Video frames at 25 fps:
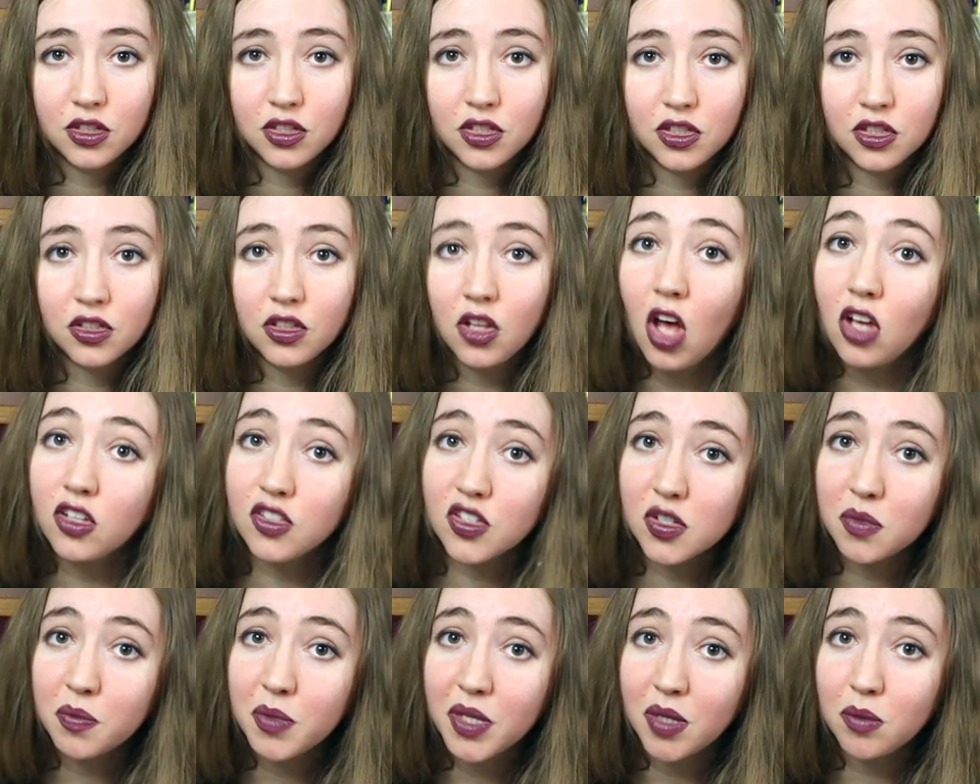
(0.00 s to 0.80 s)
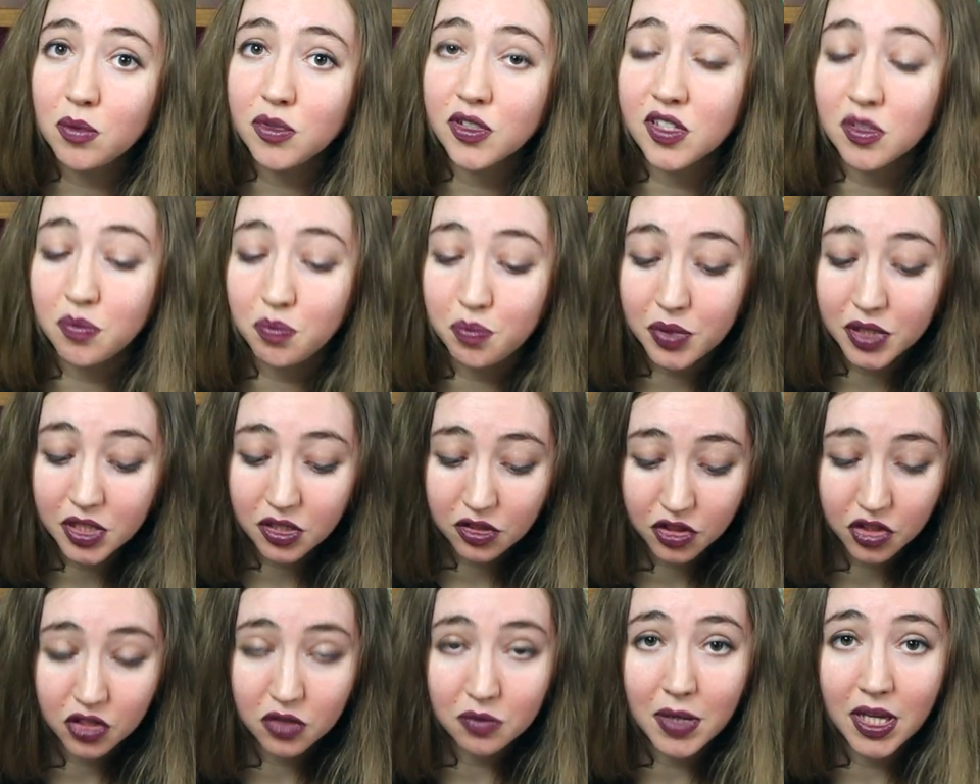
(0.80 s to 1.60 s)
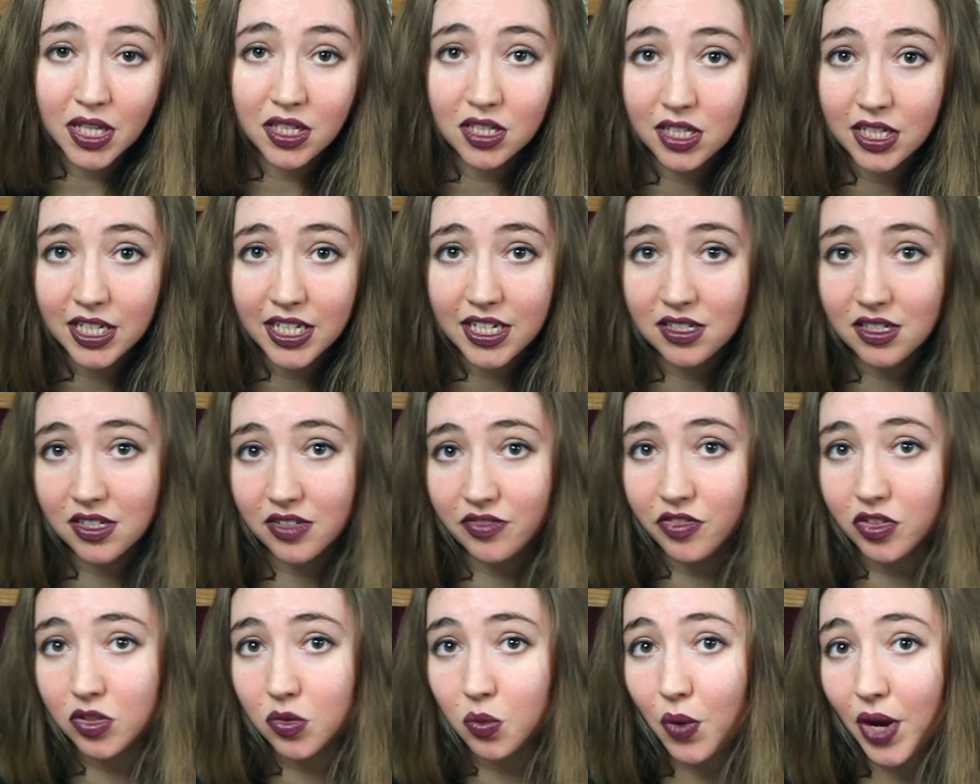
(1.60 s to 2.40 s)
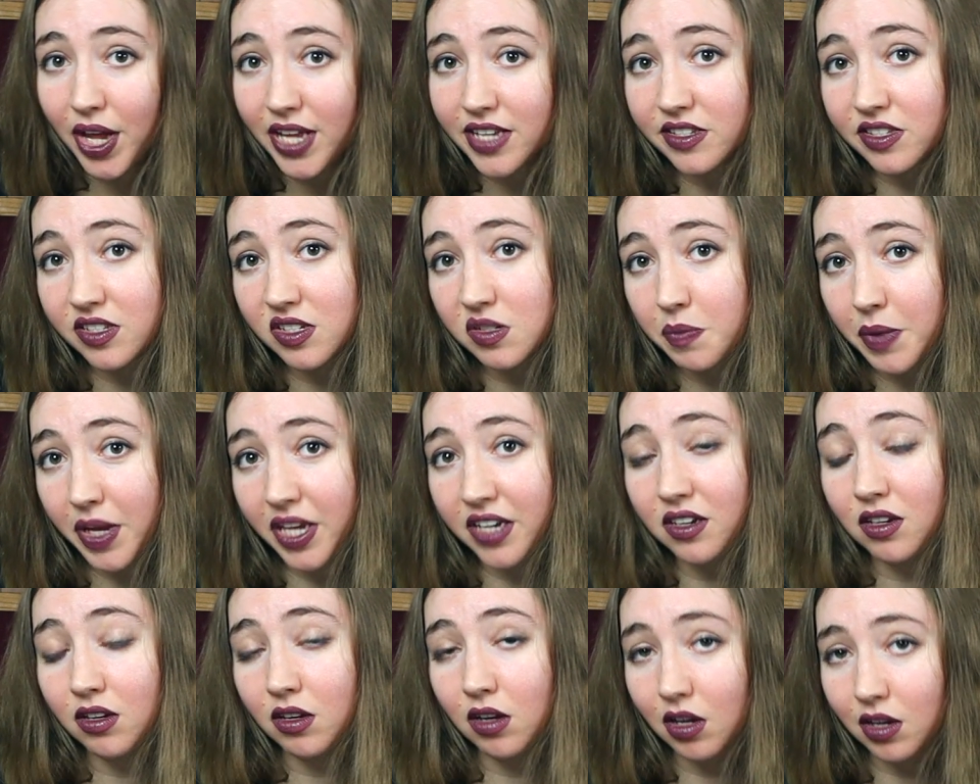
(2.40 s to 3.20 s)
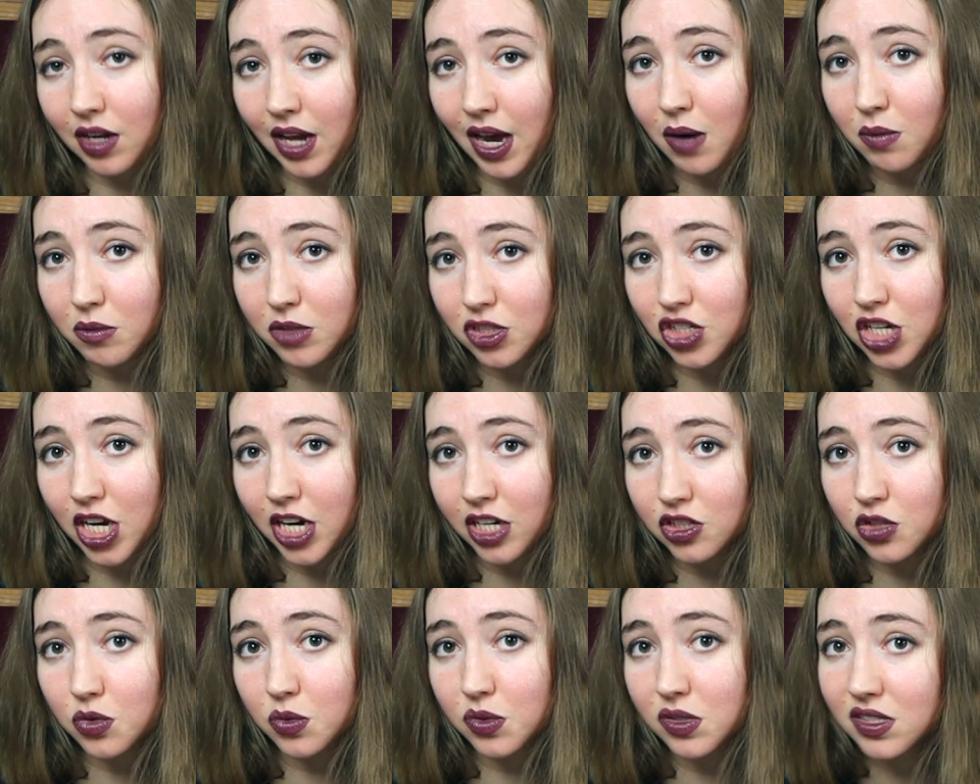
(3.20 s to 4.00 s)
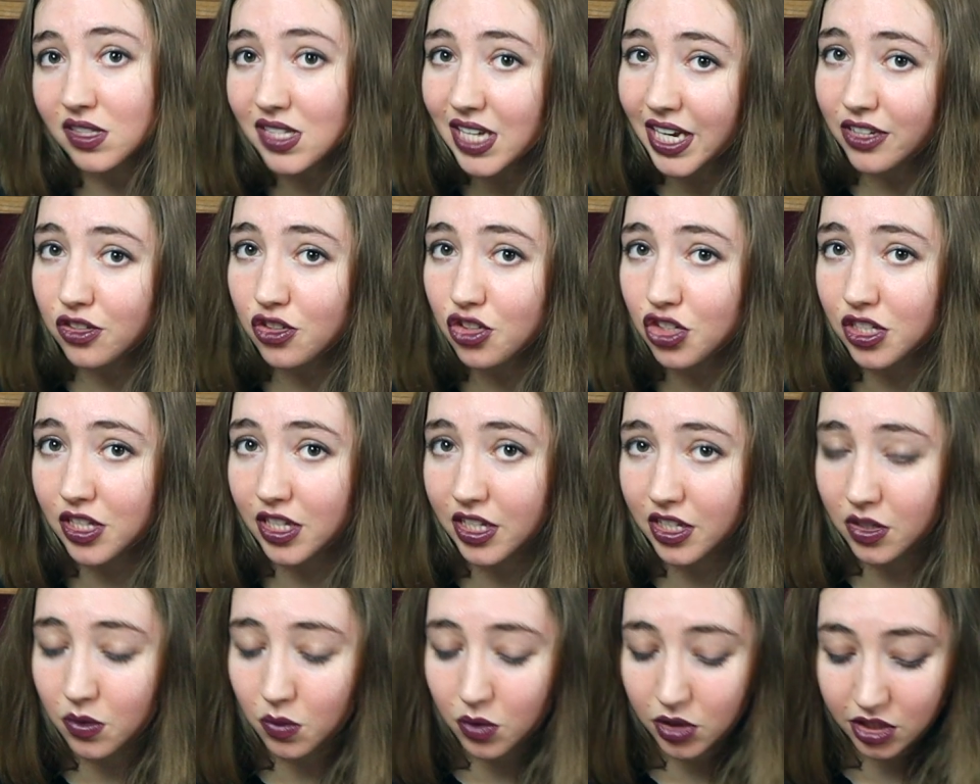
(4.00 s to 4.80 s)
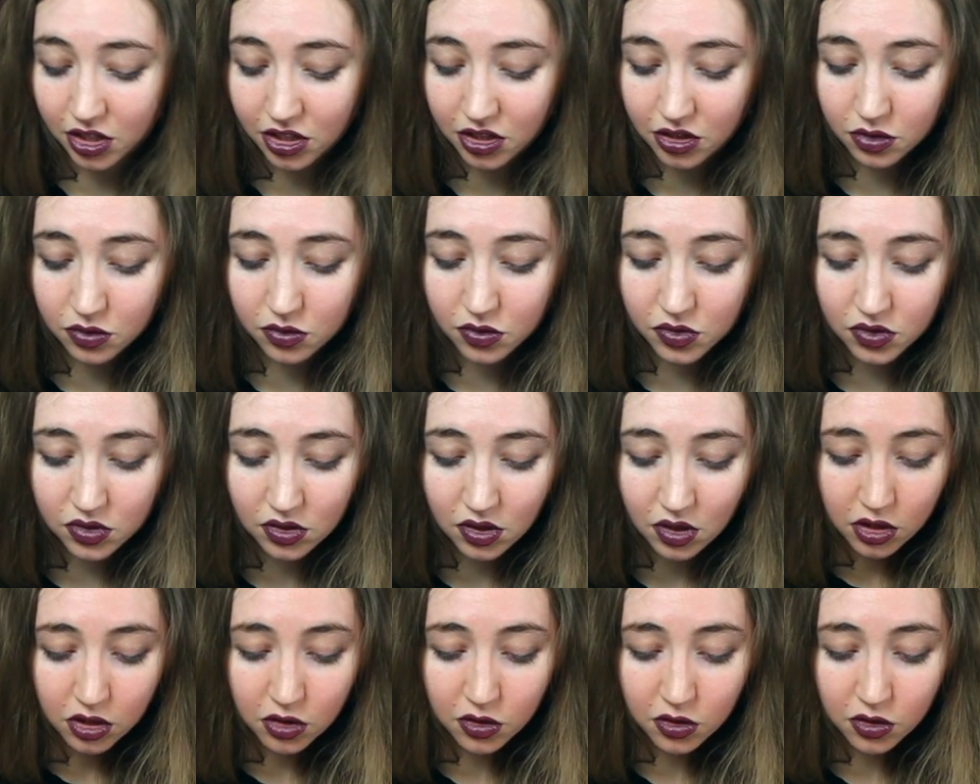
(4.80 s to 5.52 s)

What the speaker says: You'll also be able to build your melody in different ways depending on how much actual tension that you want to use.